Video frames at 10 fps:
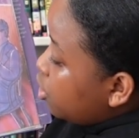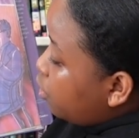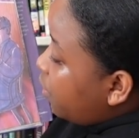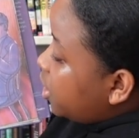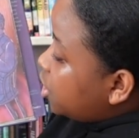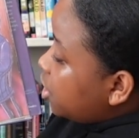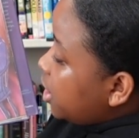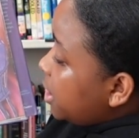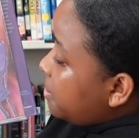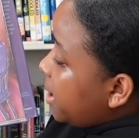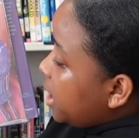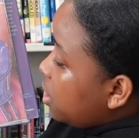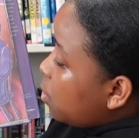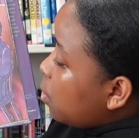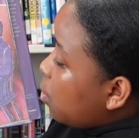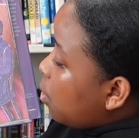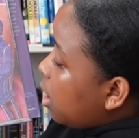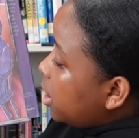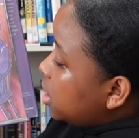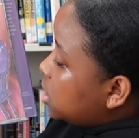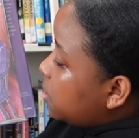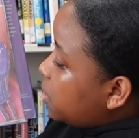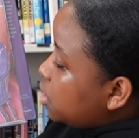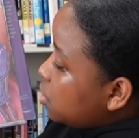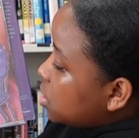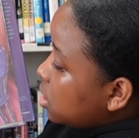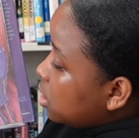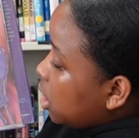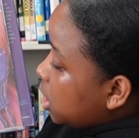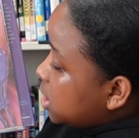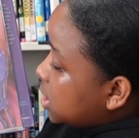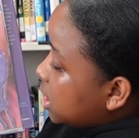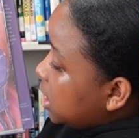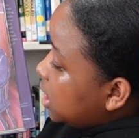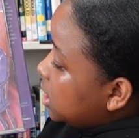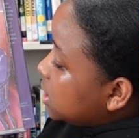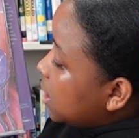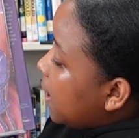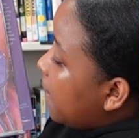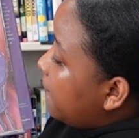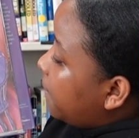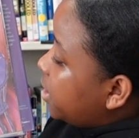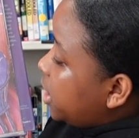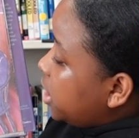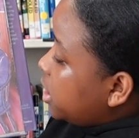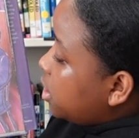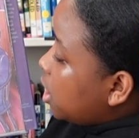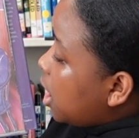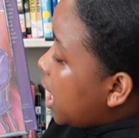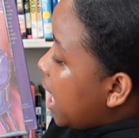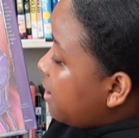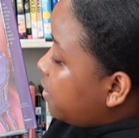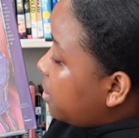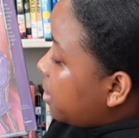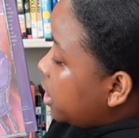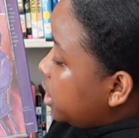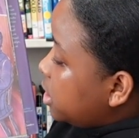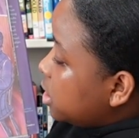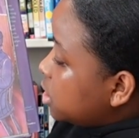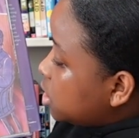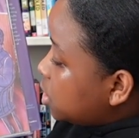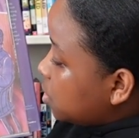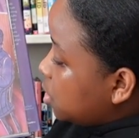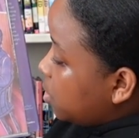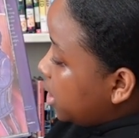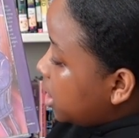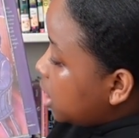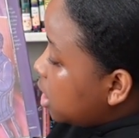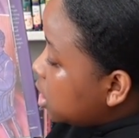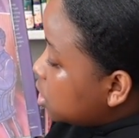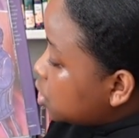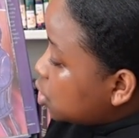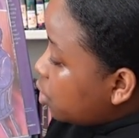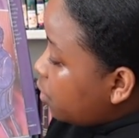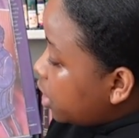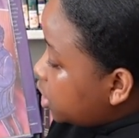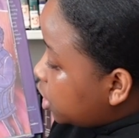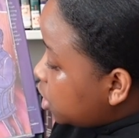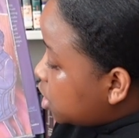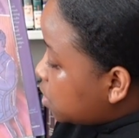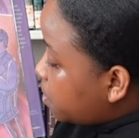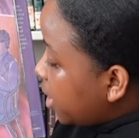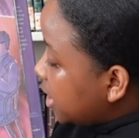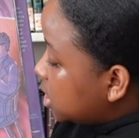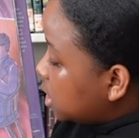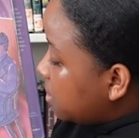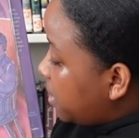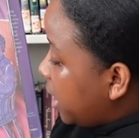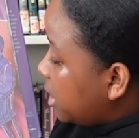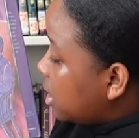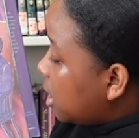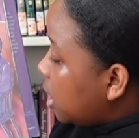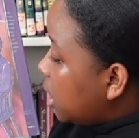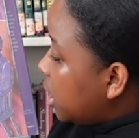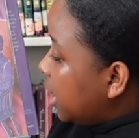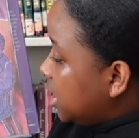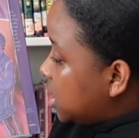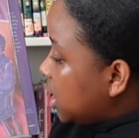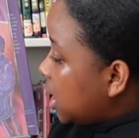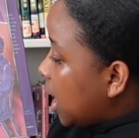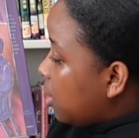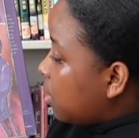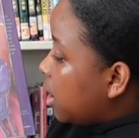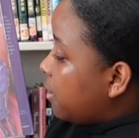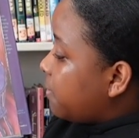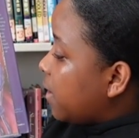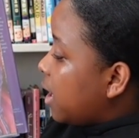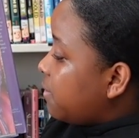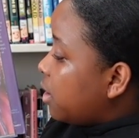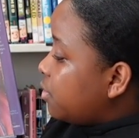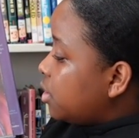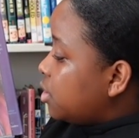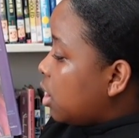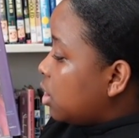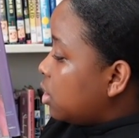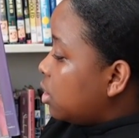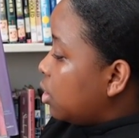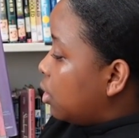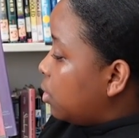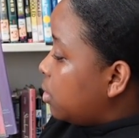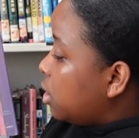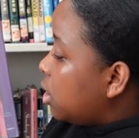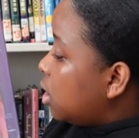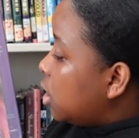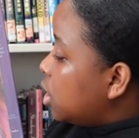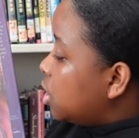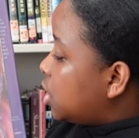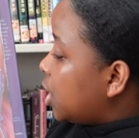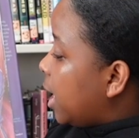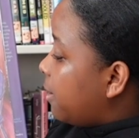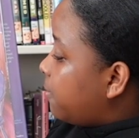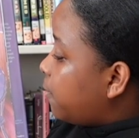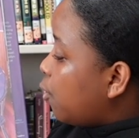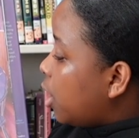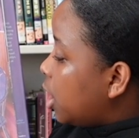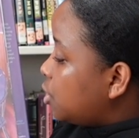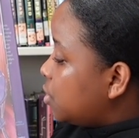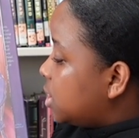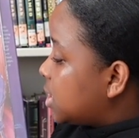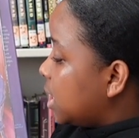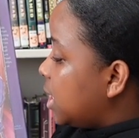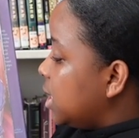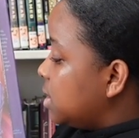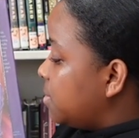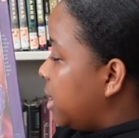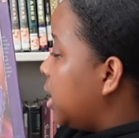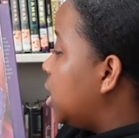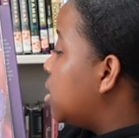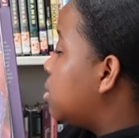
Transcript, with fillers: Richard and Betty wanted to produce a lot of slinkies, but they did not have the money to do it. So Richard sprang to the bank and took out a $500 loan to have 400 slinkies made.